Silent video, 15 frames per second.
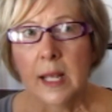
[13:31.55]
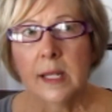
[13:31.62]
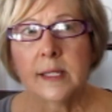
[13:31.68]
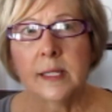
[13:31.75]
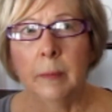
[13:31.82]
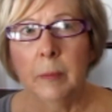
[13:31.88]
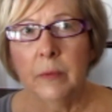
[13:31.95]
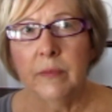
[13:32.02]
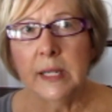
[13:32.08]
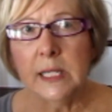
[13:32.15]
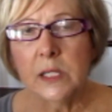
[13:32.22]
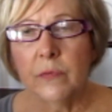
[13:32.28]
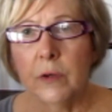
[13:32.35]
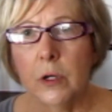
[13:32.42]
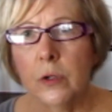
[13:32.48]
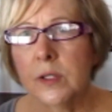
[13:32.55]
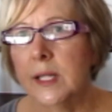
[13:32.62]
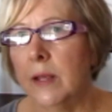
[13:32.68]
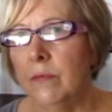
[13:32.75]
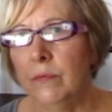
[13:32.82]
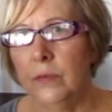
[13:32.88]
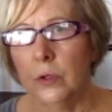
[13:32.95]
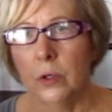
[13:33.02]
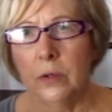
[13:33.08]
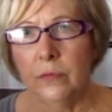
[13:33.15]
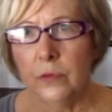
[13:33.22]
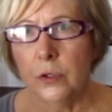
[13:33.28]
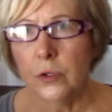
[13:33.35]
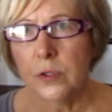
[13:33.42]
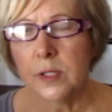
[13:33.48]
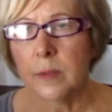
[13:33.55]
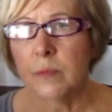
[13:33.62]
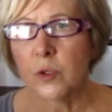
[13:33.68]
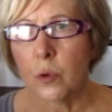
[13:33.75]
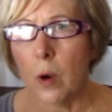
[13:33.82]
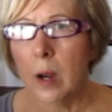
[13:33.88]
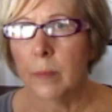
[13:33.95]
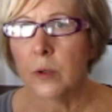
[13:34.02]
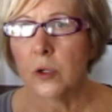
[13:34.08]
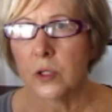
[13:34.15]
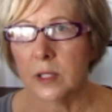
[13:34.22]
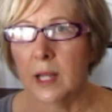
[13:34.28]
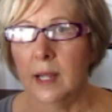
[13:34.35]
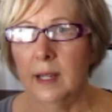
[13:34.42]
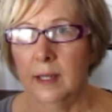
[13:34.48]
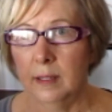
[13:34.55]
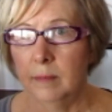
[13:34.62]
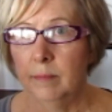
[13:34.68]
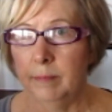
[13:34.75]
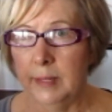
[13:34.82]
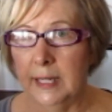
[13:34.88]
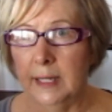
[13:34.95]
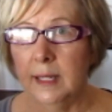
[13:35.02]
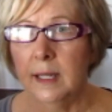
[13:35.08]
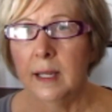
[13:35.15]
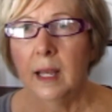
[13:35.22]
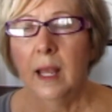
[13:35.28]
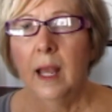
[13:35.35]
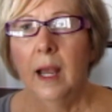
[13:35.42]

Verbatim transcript: Some of these folks have very few subscribers like me.